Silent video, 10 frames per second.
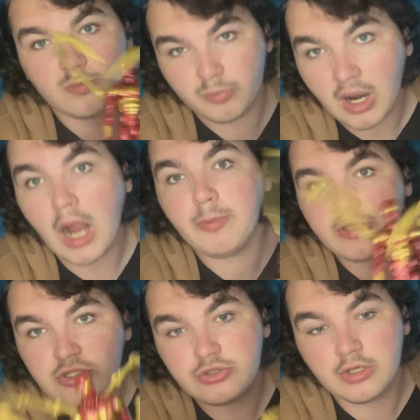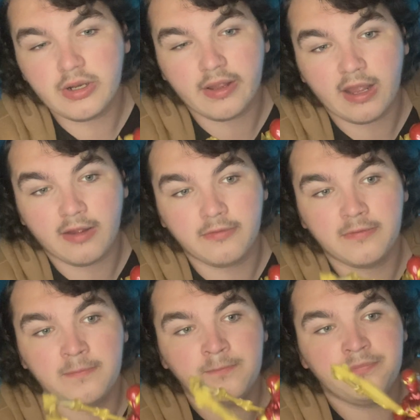probably should have
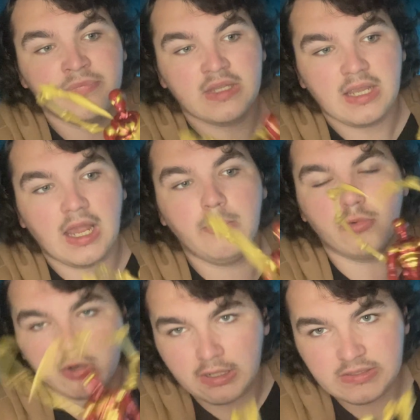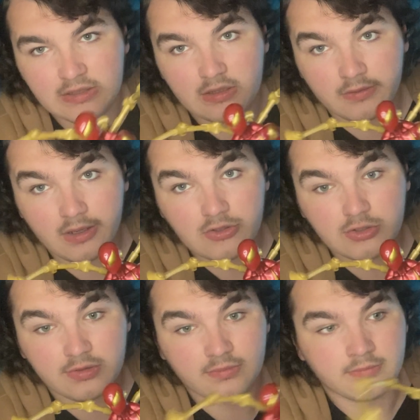had more
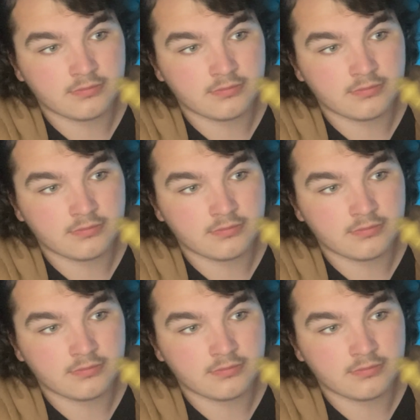articulation.